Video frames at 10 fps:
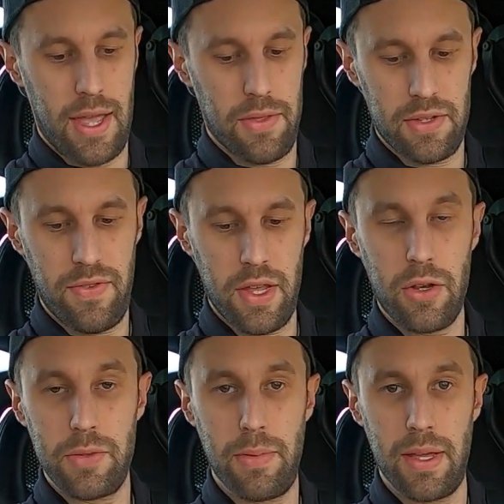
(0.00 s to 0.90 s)
And this
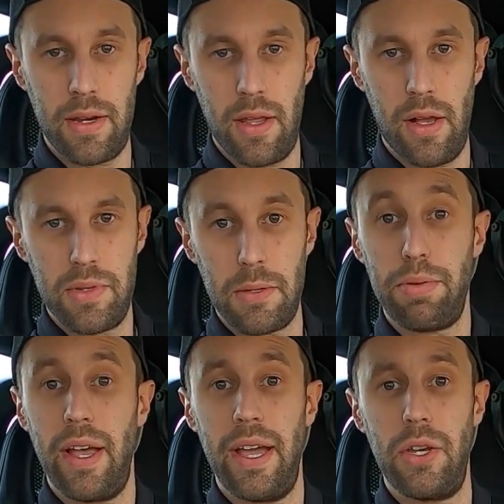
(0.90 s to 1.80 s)
vehicle's been
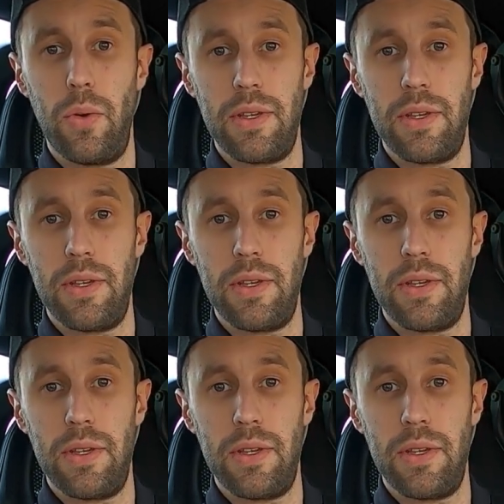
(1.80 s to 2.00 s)
supplied to